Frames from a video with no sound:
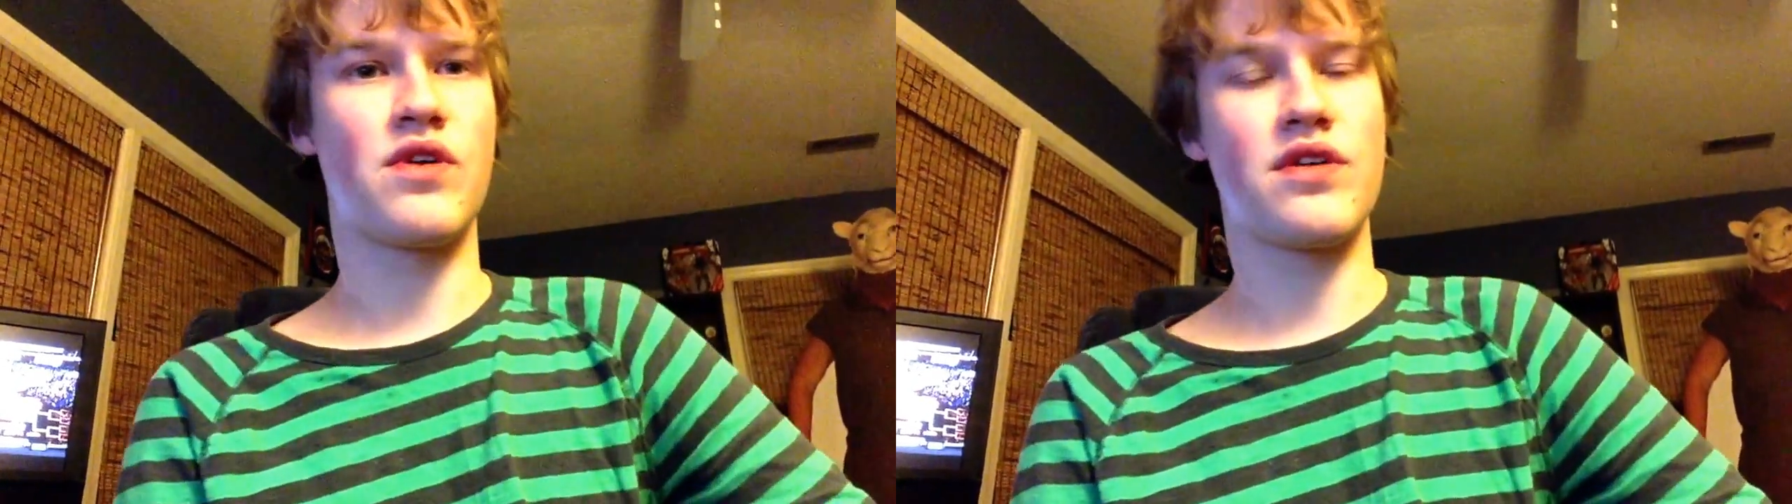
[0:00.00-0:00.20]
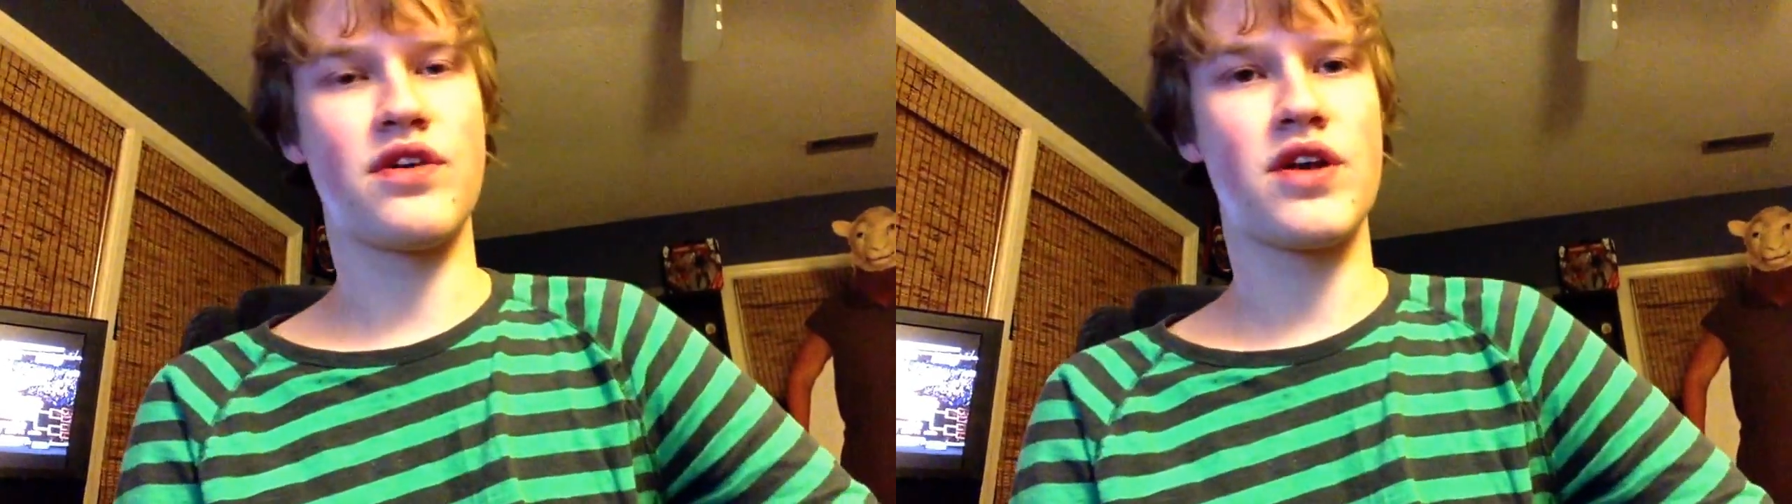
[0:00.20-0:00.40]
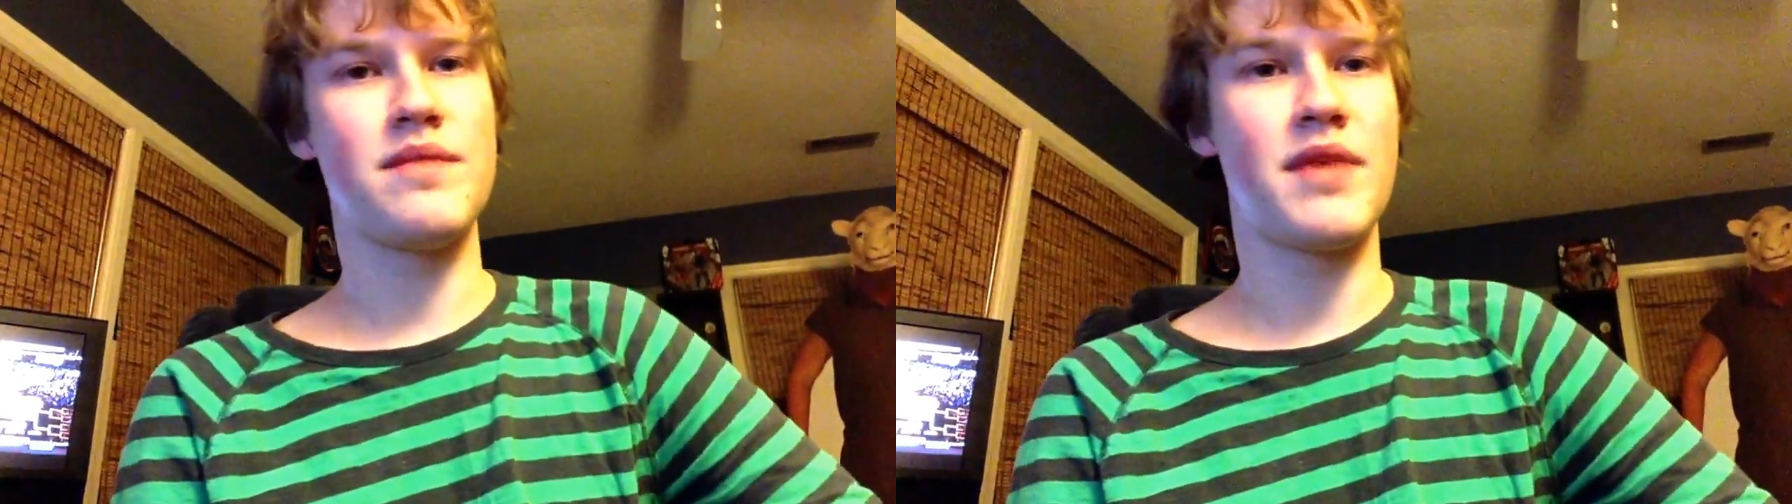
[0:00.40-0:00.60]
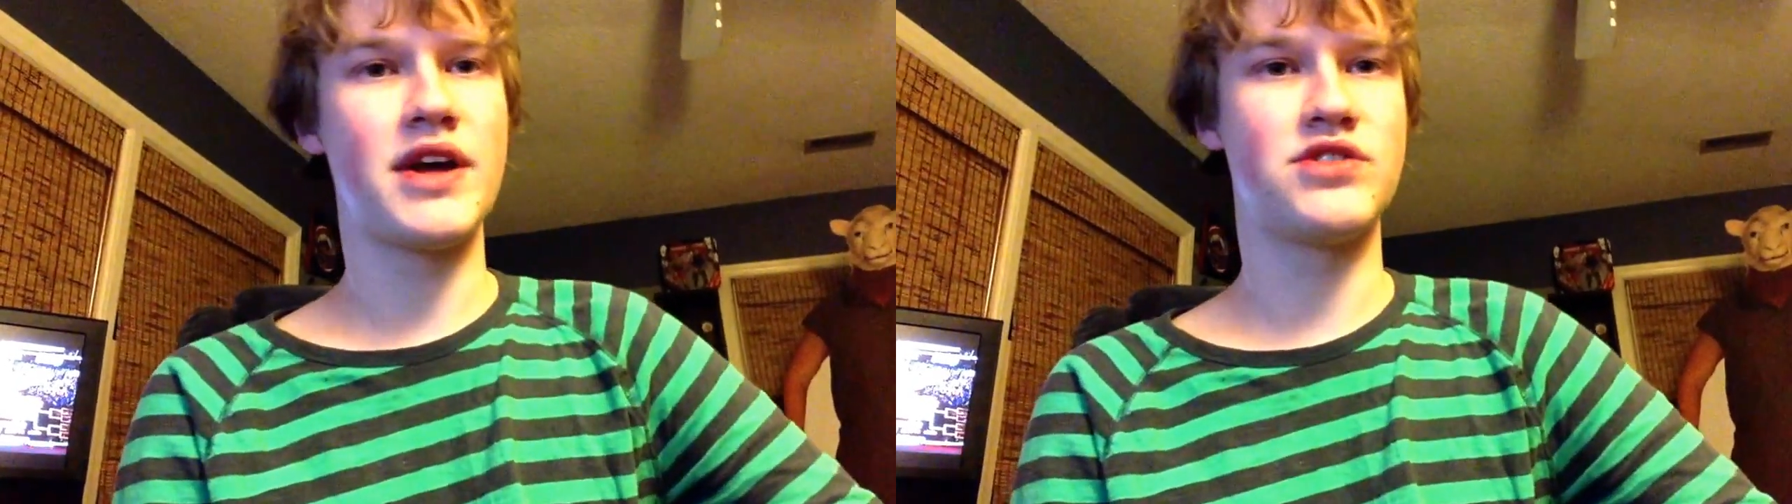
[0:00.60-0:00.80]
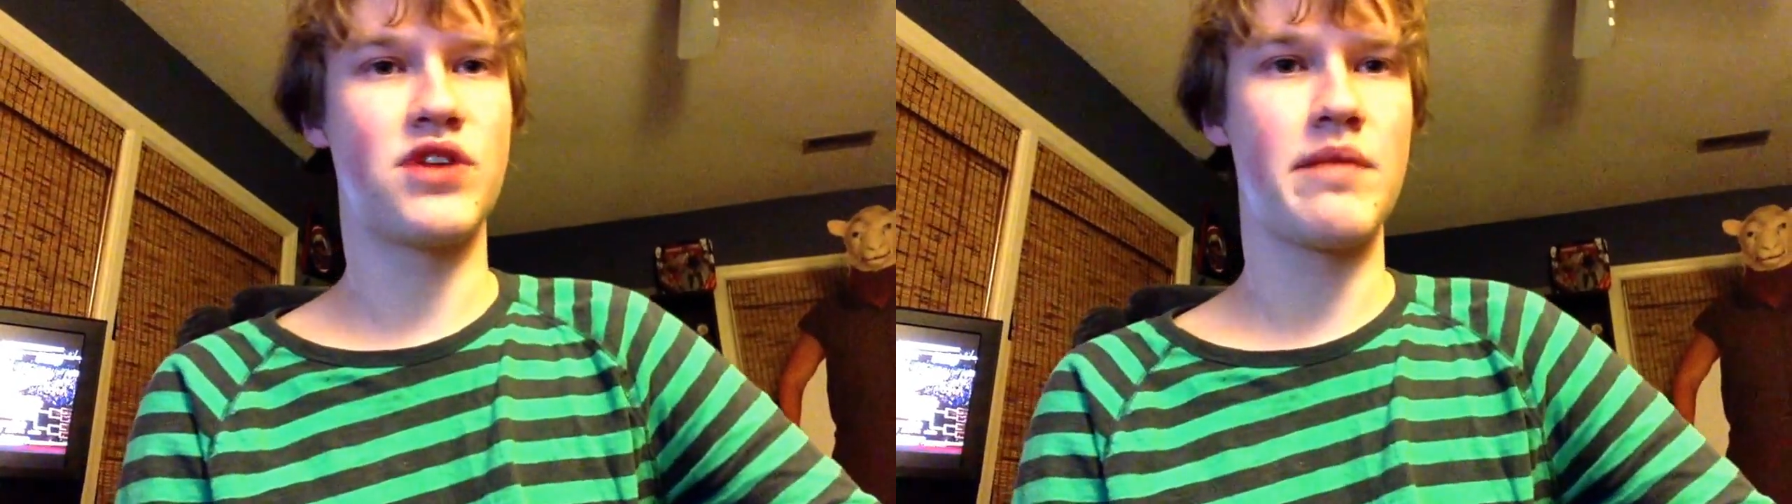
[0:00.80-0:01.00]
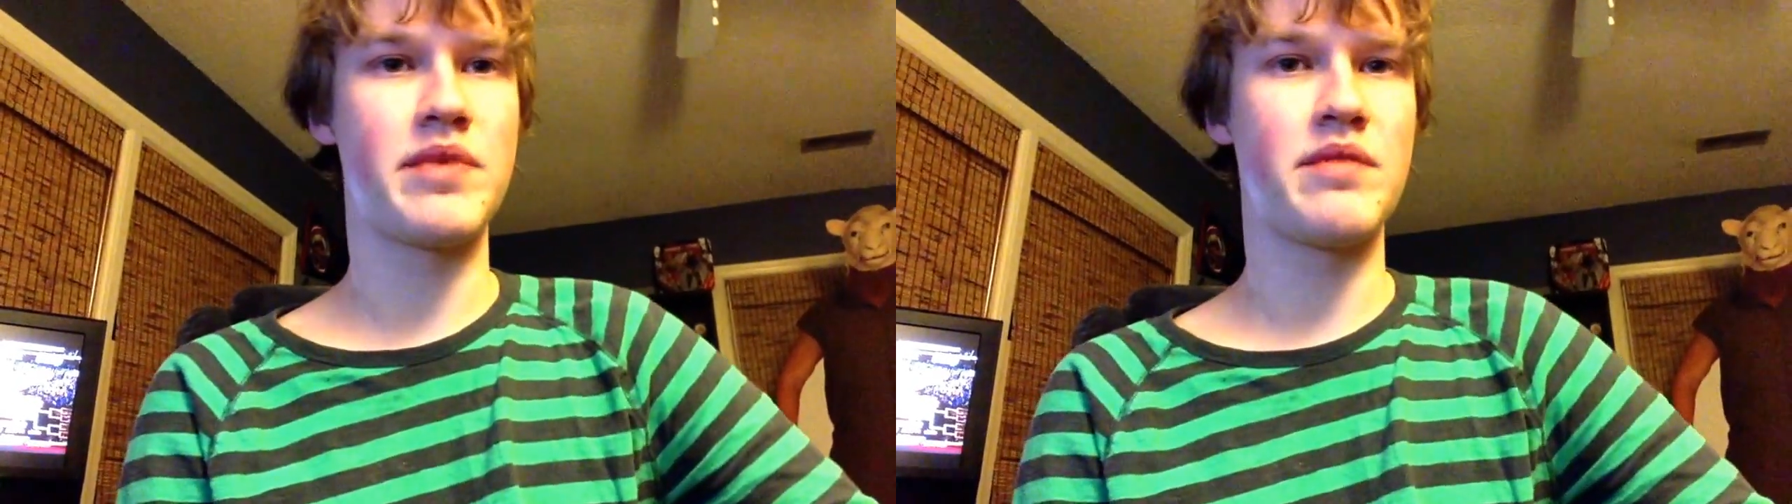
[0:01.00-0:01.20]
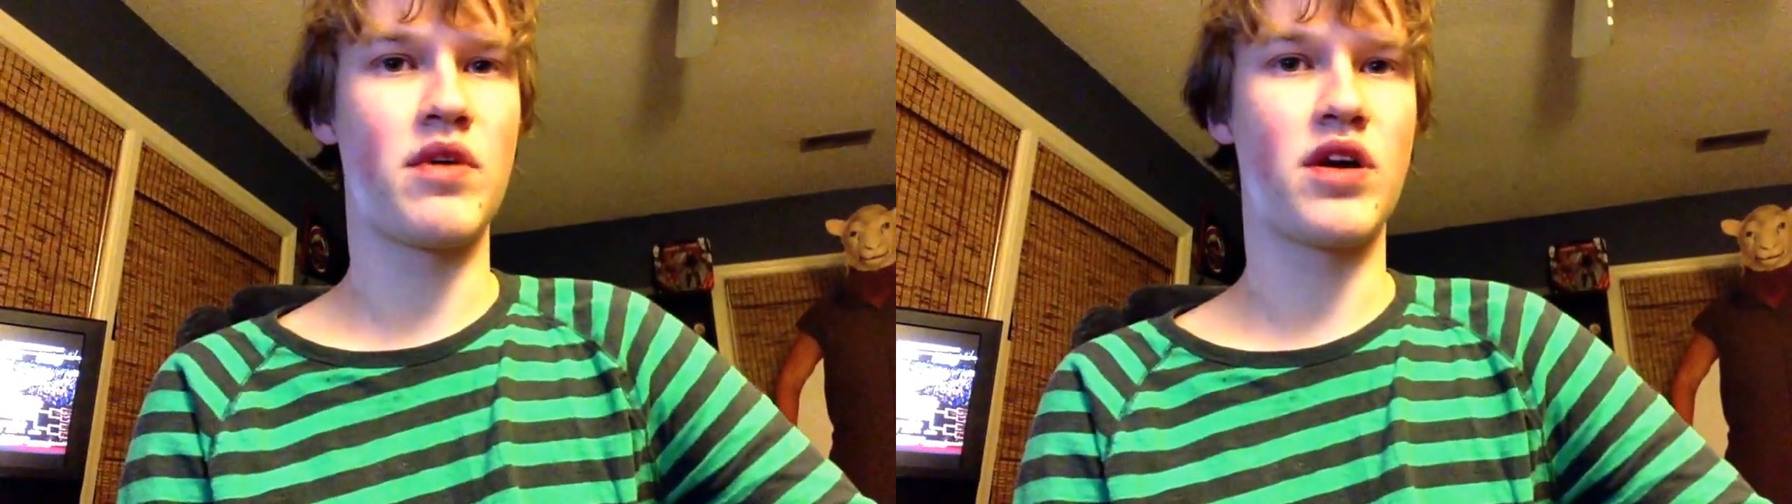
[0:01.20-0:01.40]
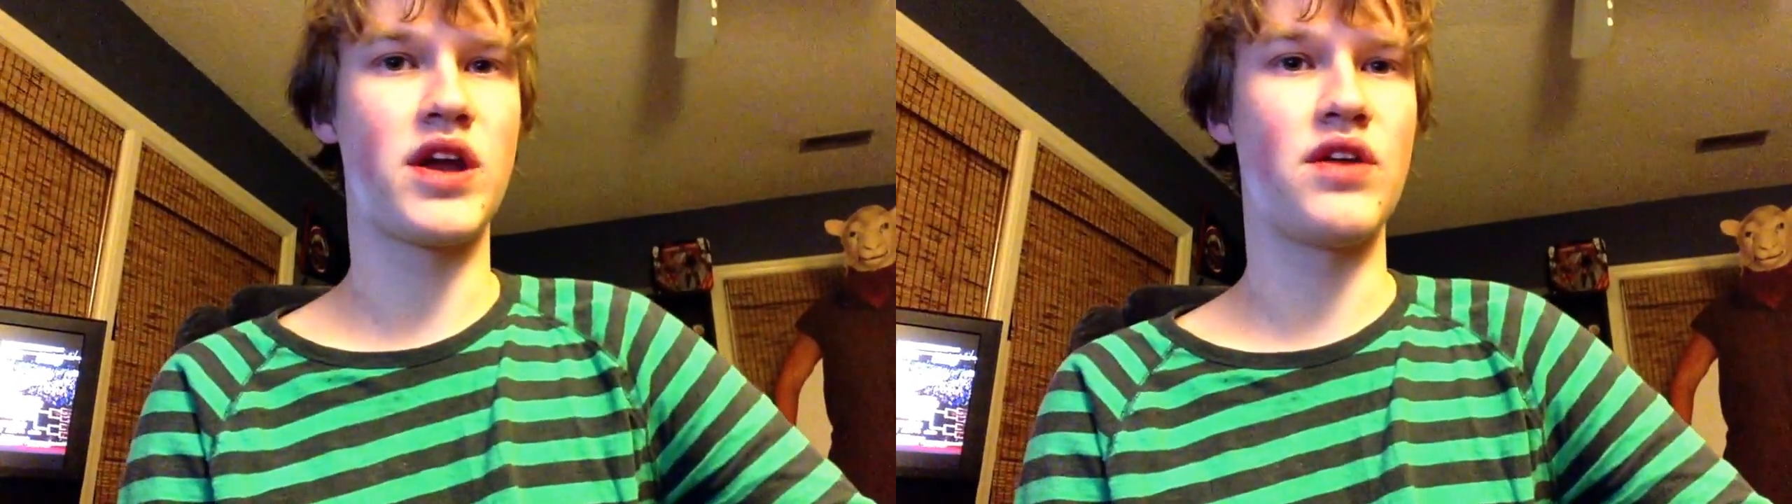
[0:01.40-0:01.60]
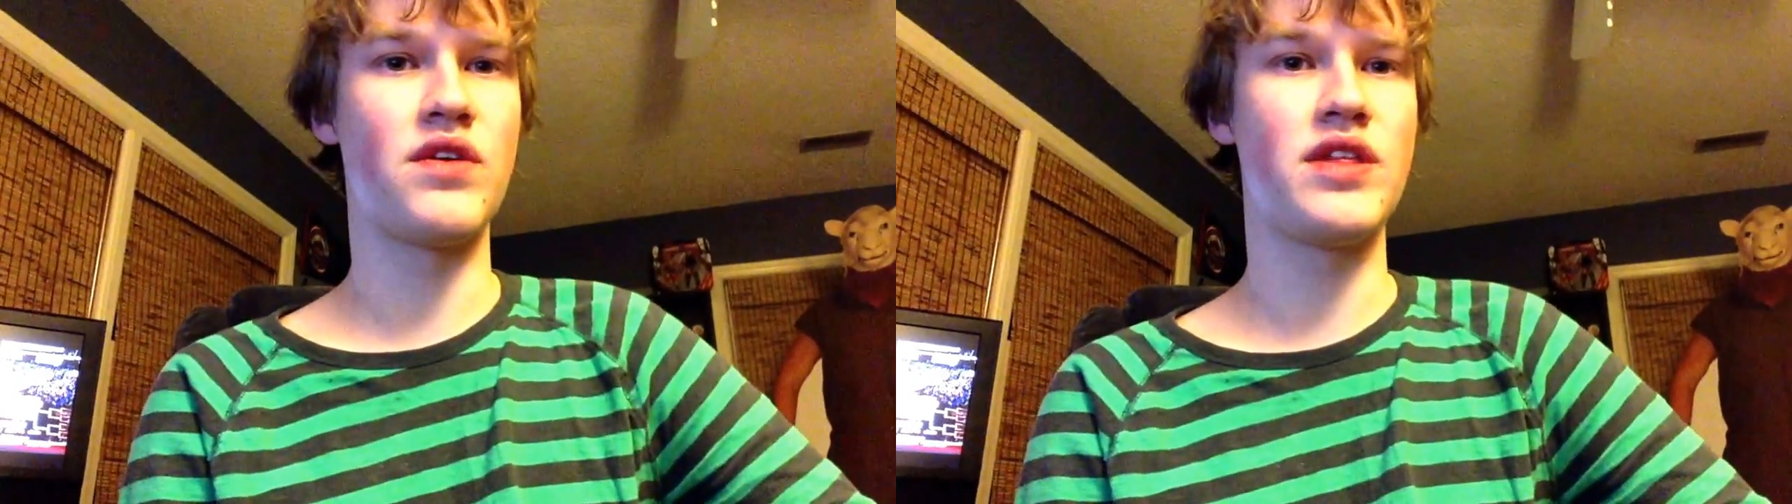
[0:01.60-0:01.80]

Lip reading: I thought he might drop it to Mark Henry.